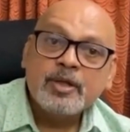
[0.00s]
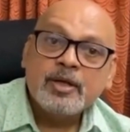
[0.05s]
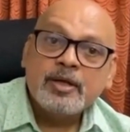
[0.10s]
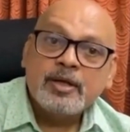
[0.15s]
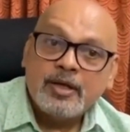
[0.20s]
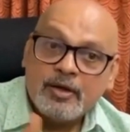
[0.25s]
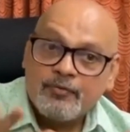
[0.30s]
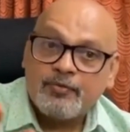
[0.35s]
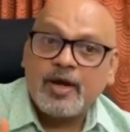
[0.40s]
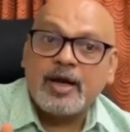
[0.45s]

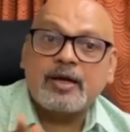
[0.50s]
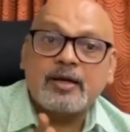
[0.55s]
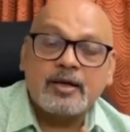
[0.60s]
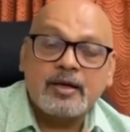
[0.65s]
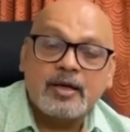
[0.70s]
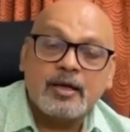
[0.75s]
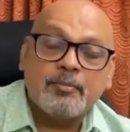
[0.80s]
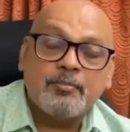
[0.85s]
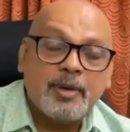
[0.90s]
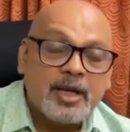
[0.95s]
In fact,
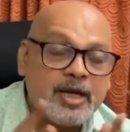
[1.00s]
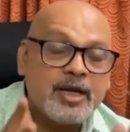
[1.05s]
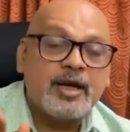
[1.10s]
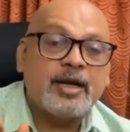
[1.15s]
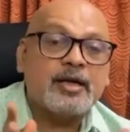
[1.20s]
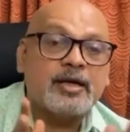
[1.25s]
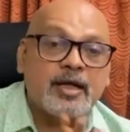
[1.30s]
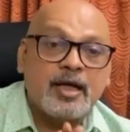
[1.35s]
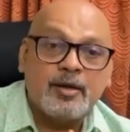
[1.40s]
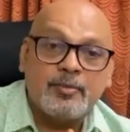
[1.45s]
many
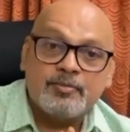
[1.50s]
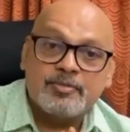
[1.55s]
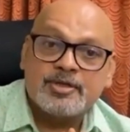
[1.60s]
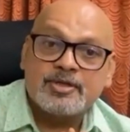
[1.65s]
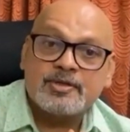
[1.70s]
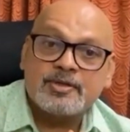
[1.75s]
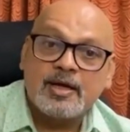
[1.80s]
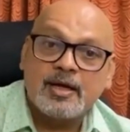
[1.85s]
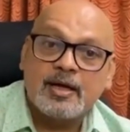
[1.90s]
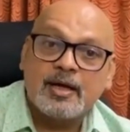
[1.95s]
a
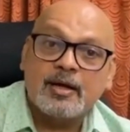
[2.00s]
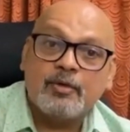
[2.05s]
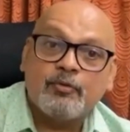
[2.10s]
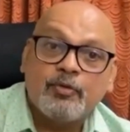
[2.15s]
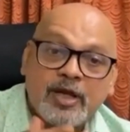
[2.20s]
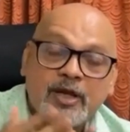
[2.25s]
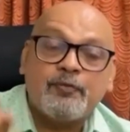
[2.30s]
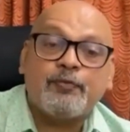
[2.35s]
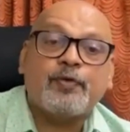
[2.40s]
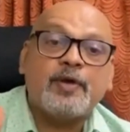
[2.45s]
times
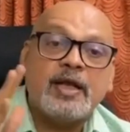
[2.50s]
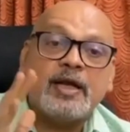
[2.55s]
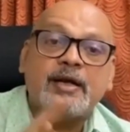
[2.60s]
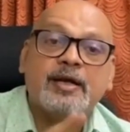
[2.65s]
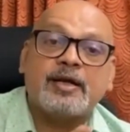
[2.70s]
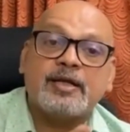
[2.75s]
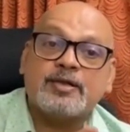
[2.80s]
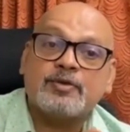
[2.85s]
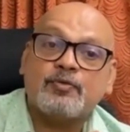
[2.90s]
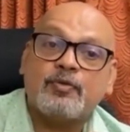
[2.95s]
we feel it
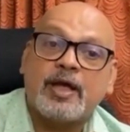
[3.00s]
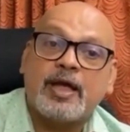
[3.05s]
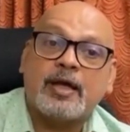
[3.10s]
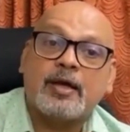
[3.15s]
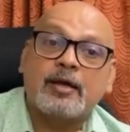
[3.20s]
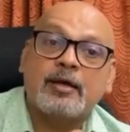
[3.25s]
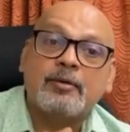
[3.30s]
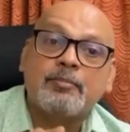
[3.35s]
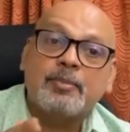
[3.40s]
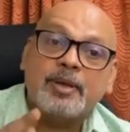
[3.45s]
is
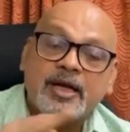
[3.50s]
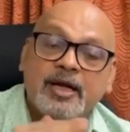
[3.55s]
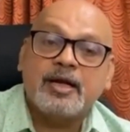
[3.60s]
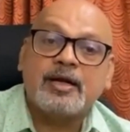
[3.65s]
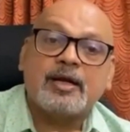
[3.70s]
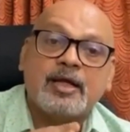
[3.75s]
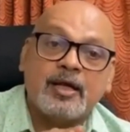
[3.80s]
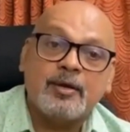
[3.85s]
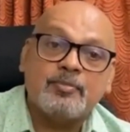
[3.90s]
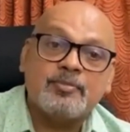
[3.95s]
vague. Many a
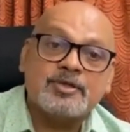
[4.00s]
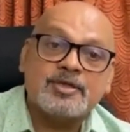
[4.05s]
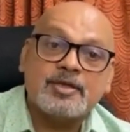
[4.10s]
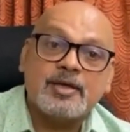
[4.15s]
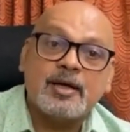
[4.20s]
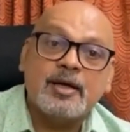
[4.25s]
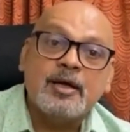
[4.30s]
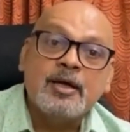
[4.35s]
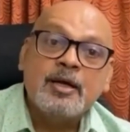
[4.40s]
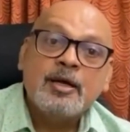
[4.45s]
times
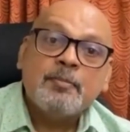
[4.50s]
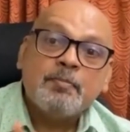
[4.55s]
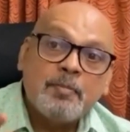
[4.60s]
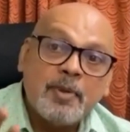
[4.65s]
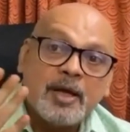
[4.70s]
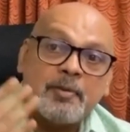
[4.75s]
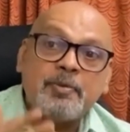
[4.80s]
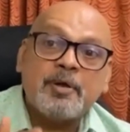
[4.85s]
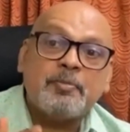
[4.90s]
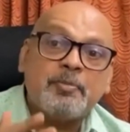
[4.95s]

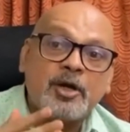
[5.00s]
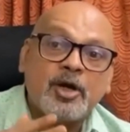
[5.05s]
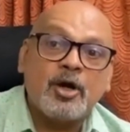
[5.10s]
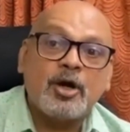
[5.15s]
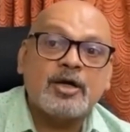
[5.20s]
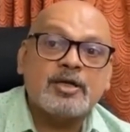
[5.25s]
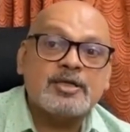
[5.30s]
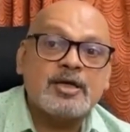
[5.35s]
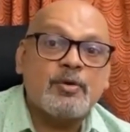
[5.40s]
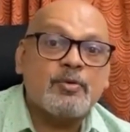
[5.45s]
maybe
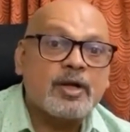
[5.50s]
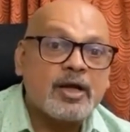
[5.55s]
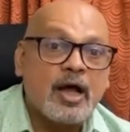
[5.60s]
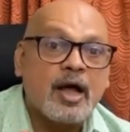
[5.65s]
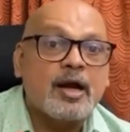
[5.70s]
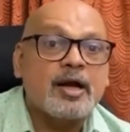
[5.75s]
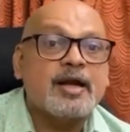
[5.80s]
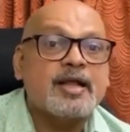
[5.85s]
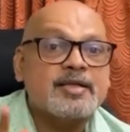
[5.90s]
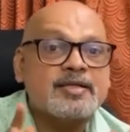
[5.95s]
because our
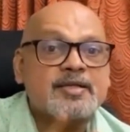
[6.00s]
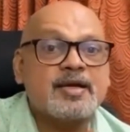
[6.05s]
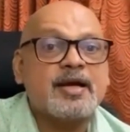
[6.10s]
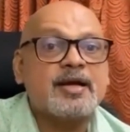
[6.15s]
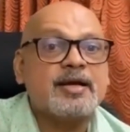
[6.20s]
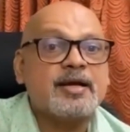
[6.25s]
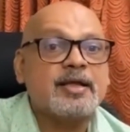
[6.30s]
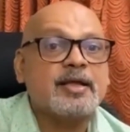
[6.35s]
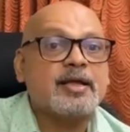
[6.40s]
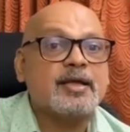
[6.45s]

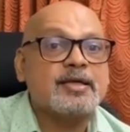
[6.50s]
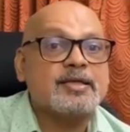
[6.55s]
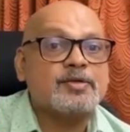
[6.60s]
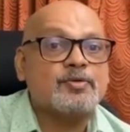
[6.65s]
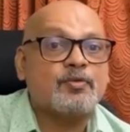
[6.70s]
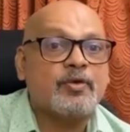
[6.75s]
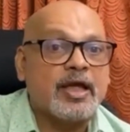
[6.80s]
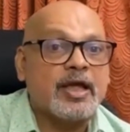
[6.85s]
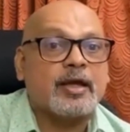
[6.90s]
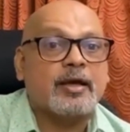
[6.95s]
understanding is
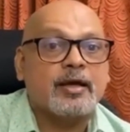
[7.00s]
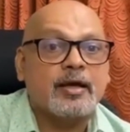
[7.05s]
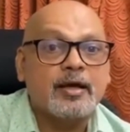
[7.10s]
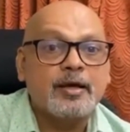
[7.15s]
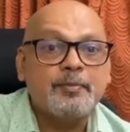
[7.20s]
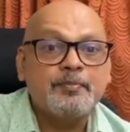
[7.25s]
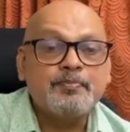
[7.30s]
vague.